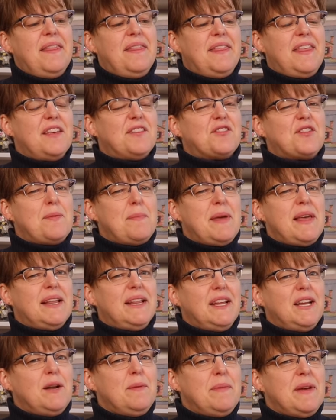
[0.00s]
This could be a
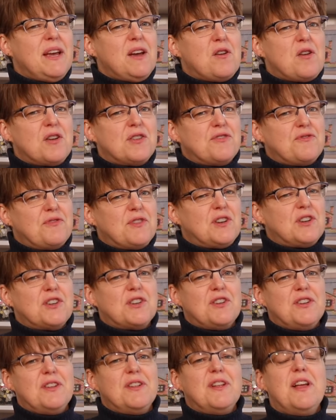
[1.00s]
little bit
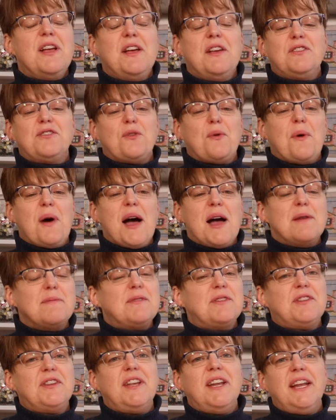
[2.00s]
controversial, so I'm
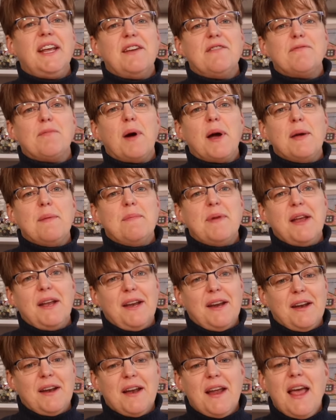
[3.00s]
just gonna give my
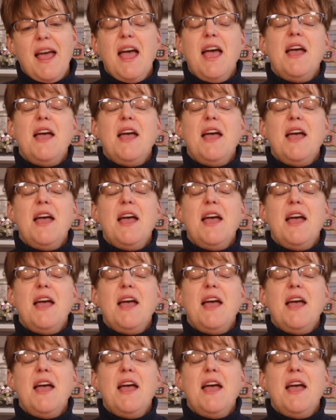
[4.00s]
opinion.